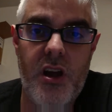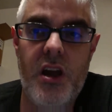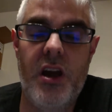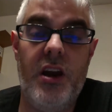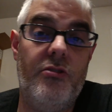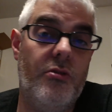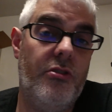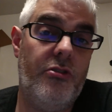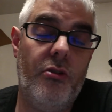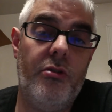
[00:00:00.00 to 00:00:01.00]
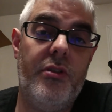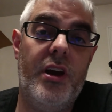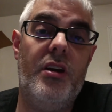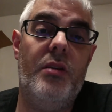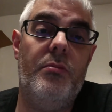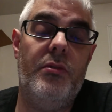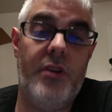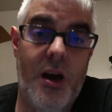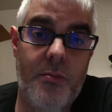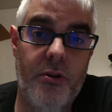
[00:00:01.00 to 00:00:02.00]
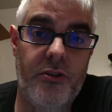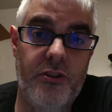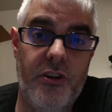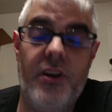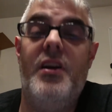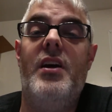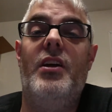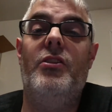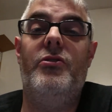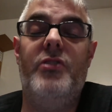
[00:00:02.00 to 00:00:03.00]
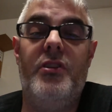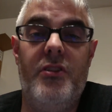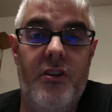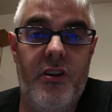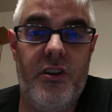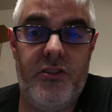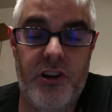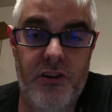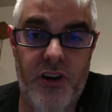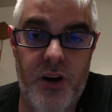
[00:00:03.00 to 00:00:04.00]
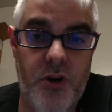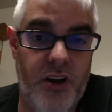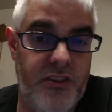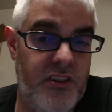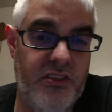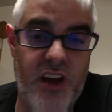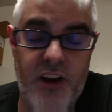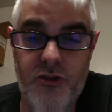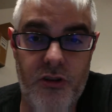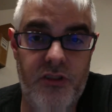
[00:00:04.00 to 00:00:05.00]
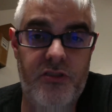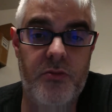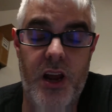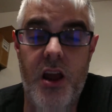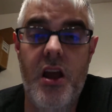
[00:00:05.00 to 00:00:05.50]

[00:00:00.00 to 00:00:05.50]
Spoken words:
And as a result, they ended up not purchasing, losing their security deposit / earnest money.